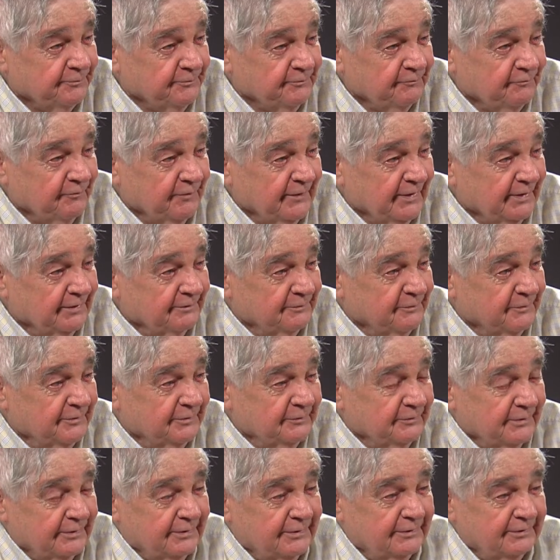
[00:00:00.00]
Absolutely.
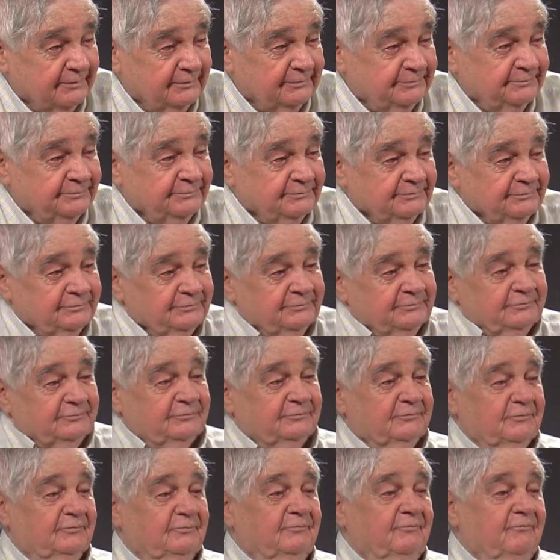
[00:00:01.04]
Again, I think
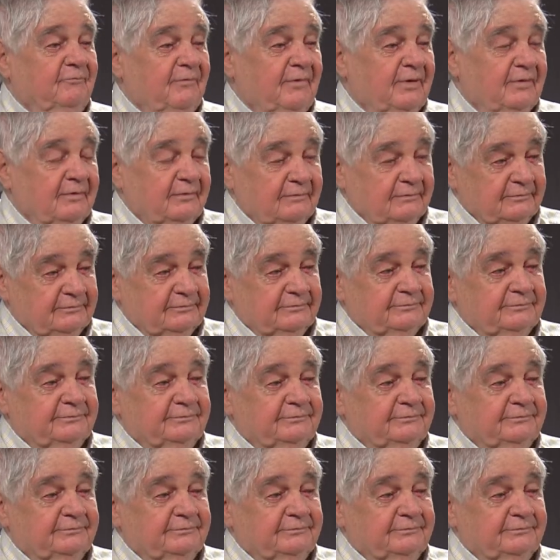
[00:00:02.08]
social media, certainly from the